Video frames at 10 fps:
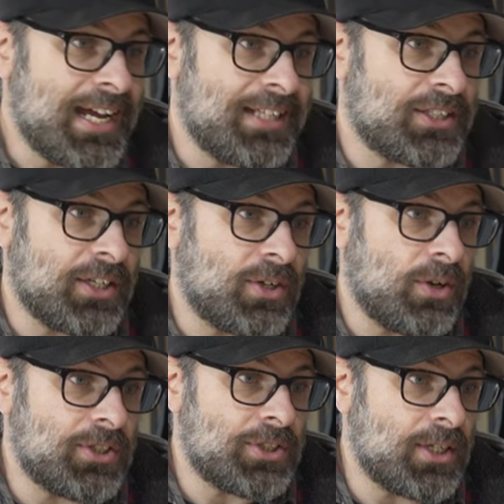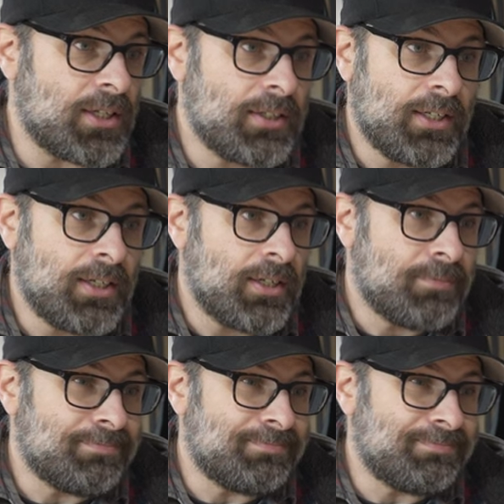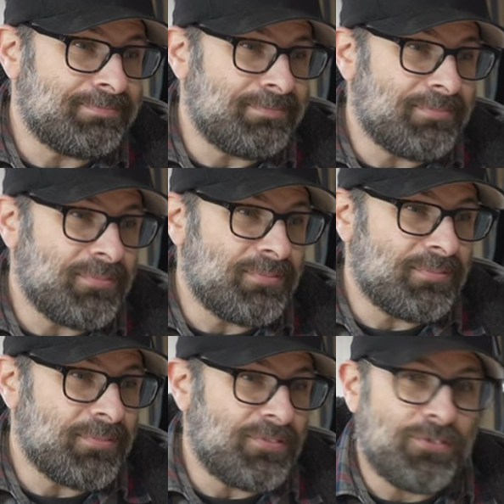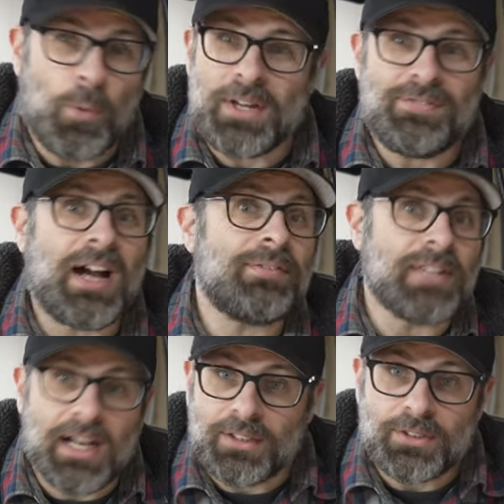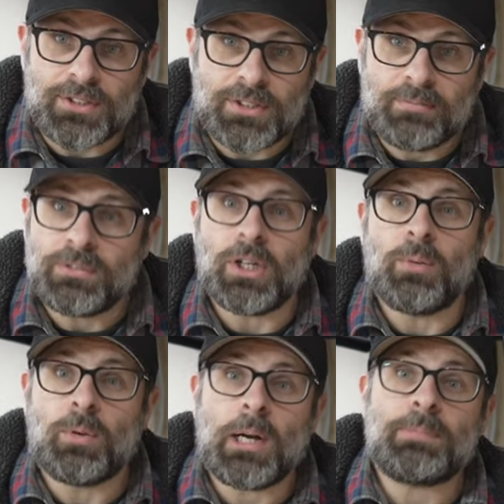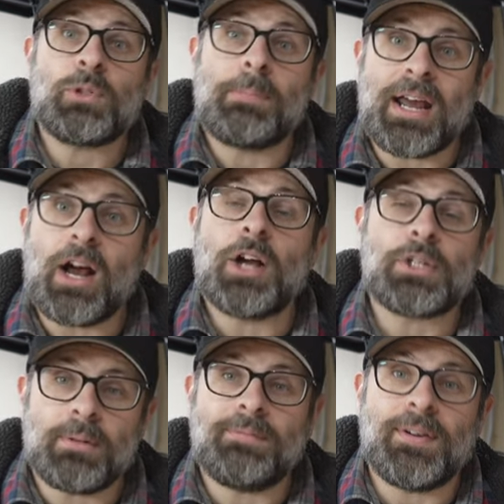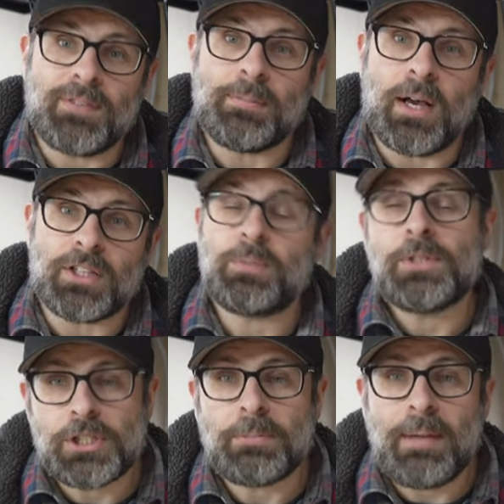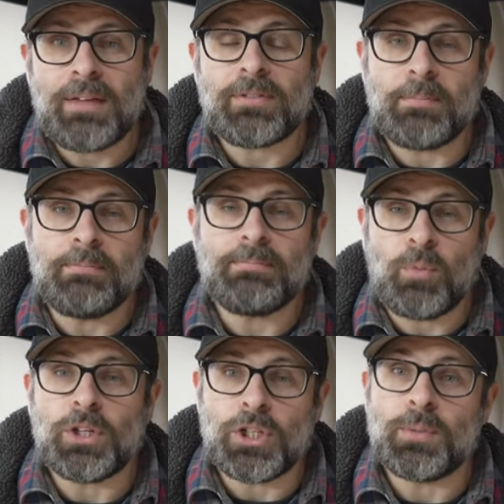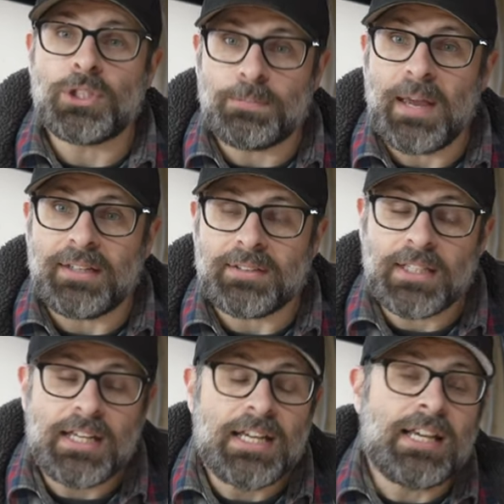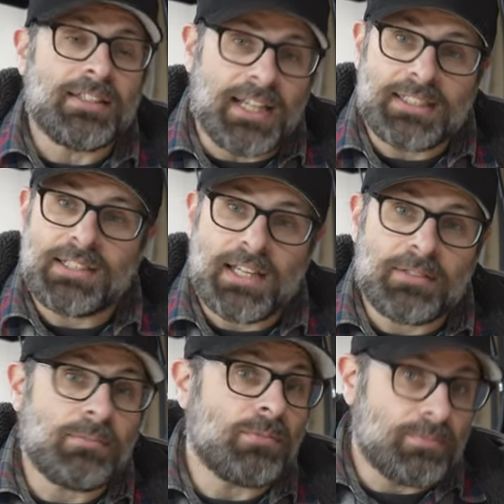It's gonna cost you $45. So we're up to about 150 bucks, which is about what you would spend. Next thing,